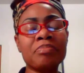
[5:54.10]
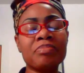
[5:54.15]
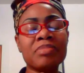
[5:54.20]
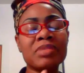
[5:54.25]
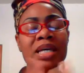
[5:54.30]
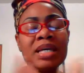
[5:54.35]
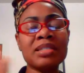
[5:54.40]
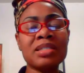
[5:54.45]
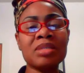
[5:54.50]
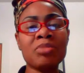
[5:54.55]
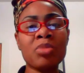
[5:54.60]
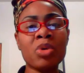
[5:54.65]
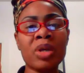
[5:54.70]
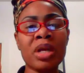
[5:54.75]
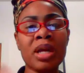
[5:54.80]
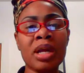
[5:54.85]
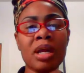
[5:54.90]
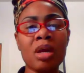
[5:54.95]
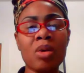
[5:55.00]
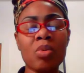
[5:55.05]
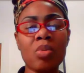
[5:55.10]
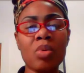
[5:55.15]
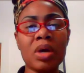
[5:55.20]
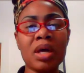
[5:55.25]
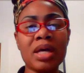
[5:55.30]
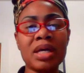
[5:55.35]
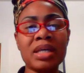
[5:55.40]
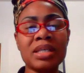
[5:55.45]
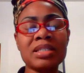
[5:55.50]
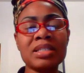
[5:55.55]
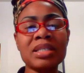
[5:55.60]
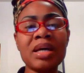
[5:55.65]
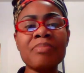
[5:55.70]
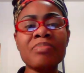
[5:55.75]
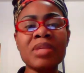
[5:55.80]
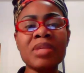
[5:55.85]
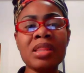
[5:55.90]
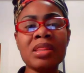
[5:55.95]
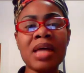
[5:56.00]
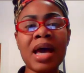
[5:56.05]
testimony is
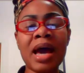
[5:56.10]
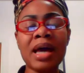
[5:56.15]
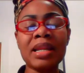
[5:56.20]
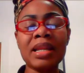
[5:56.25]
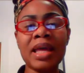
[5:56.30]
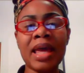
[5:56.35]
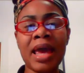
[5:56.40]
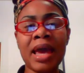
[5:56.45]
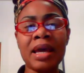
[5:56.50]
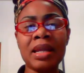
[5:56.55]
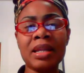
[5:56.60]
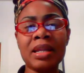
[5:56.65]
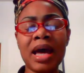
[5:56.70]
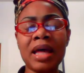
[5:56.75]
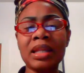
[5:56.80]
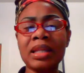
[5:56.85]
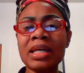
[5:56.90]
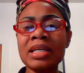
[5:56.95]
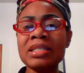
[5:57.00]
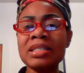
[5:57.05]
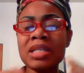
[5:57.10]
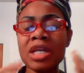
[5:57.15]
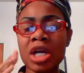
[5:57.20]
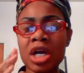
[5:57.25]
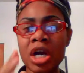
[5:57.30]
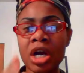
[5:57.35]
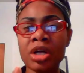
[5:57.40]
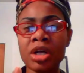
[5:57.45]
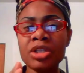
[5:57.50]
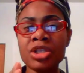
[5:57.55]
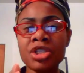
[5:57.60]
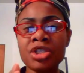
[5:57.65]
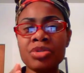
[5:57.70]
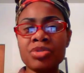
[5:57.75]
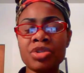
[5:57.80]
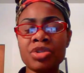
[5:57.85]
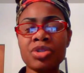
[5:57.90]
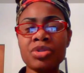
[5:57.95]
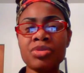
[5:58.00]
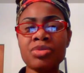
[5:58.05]
something that can at least encourage you
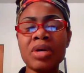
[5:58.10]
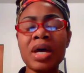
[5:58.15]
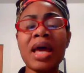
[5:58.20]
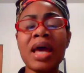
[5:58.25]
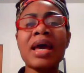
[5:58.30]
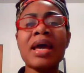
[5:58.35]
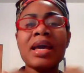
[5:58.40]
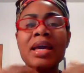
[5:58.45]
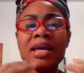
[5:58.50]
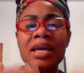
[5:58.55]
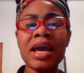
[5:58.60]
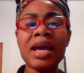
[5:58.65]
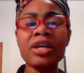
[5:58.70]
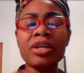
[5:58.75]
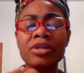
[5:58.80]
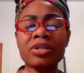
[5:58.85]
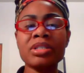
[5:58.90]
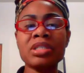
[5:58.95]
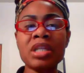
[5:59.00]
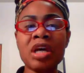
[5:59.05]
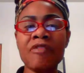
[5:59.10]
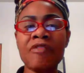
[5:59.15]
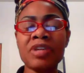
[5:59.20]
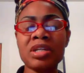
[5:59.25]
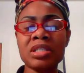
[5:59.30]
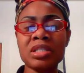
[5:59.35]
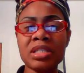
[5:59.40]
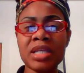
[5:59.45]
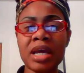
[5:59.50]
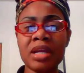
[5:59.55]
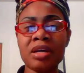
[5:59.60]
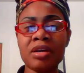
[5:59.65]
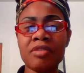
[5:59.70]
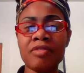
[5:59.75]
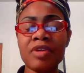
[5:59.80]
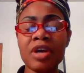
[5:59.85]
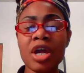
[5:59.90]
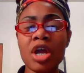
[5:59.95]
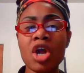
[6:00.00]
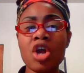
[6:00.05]
to get yourself in a state
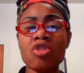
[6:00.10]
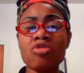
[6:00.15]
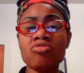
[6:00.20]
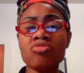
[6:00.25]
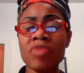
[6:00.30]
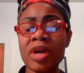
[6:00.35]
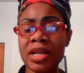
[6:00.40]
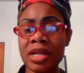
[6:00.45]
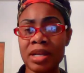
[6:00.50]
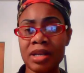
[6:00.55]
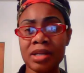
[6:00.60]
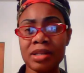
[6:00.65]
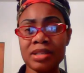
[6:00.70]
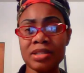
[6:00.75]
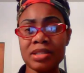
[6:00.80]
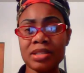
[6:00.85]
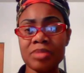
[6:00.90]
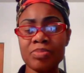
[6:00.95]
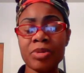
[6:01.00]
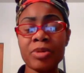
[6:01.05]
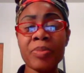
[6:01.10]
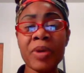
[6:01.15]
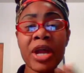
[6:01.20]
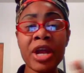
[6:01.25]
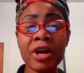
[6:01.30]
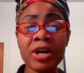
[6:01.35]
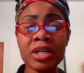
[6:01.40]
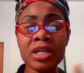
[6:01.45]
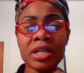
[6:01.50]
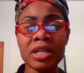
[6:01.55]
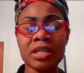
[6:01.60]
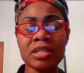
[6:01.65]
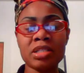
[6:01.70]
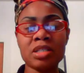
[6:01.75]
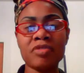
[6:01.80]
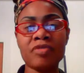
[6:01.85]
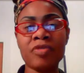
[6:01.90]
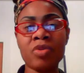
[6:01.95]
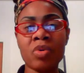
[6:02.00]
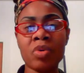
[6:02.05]
of readiness,
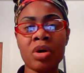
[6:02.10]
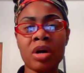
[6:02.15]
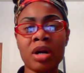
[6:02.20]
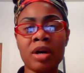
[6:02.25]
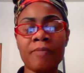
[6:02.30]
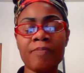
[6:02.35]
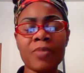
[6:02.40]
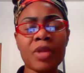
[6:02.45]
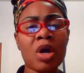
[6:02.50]
preparedness for